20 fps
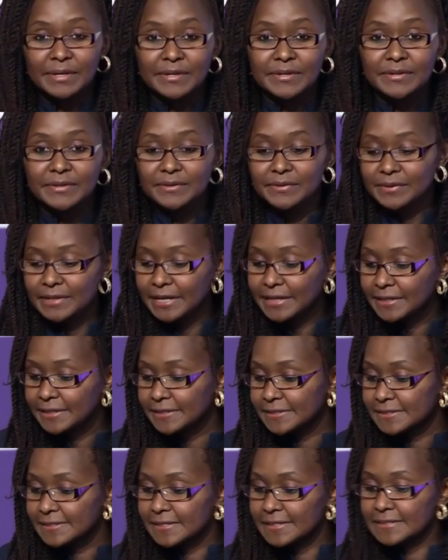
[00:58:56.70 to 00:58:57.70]
United
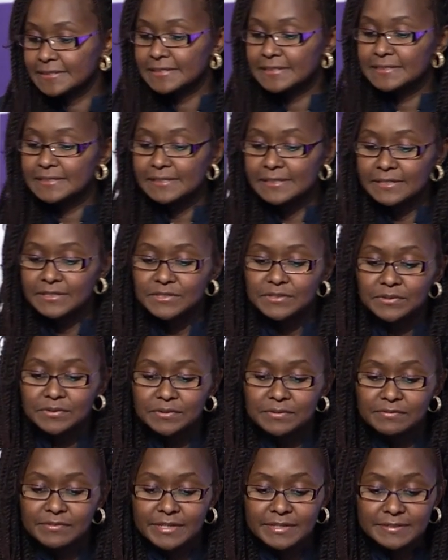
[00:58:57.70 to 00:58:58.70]
States International
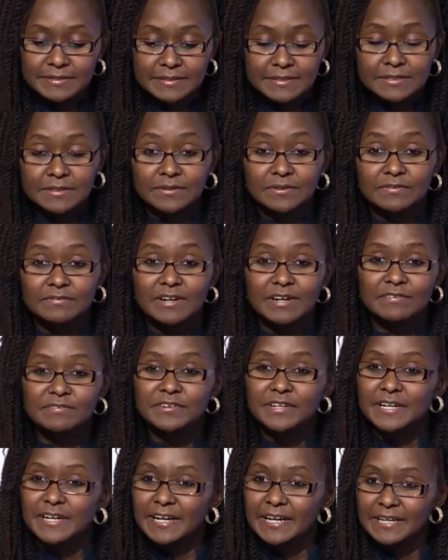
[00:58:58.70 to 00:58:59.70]
University of
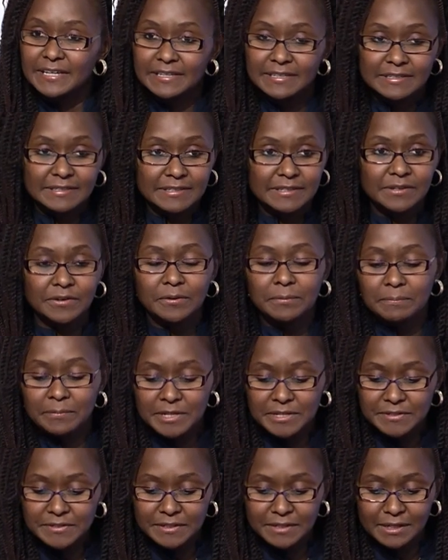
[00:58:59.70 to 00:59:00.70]
Africa, I did not
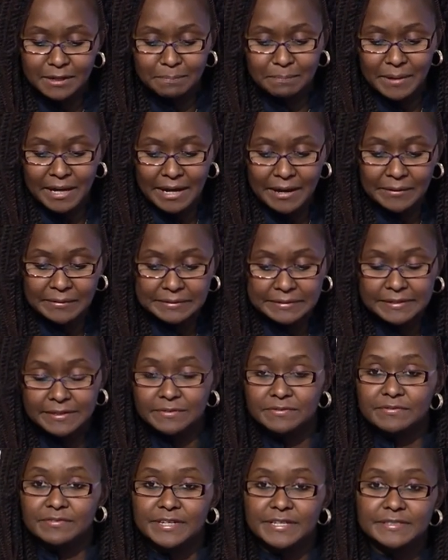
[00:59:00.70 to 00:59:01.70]
mention about the
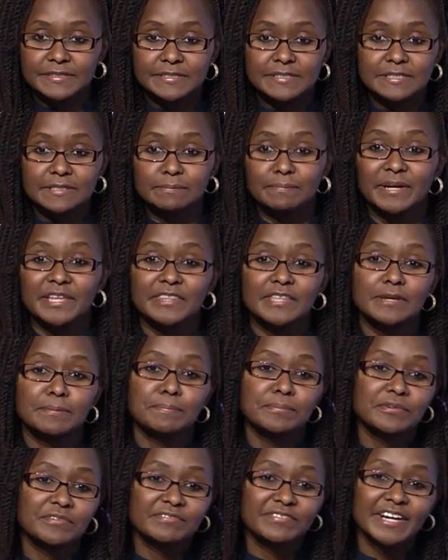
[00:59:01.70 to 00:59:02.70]
university, but they
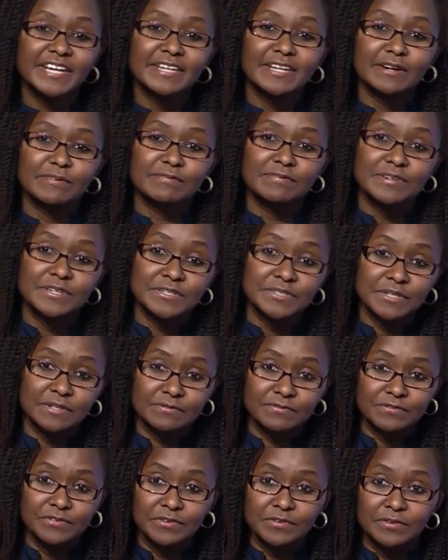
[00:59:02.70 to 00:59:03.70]
provide a vision
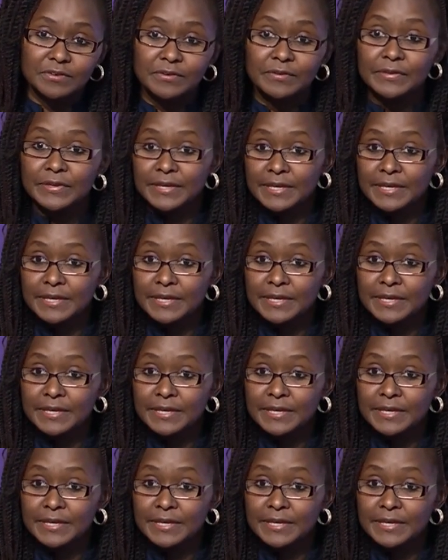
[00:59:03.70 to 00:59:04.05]
for